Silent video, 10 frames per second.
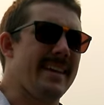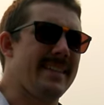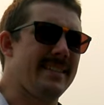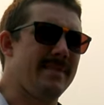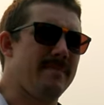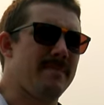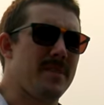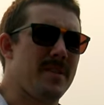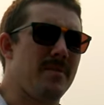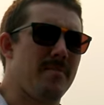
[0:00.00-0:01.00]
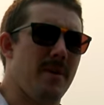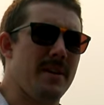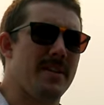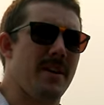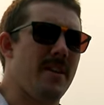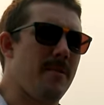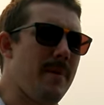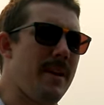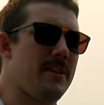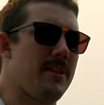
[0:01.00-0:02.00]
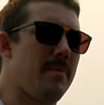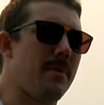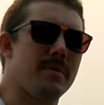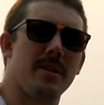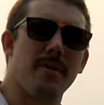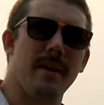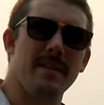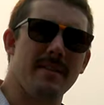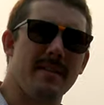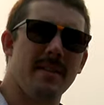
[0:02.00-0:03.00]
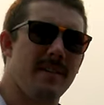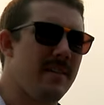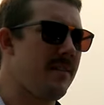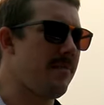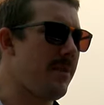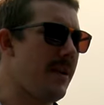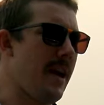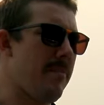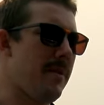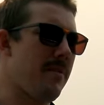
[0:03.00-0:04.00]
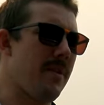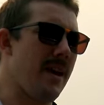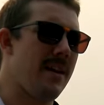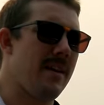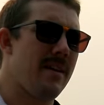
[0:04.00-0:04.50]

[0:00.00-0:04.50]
I'm still impressed that I managed to pull two in. Pretty happy with that.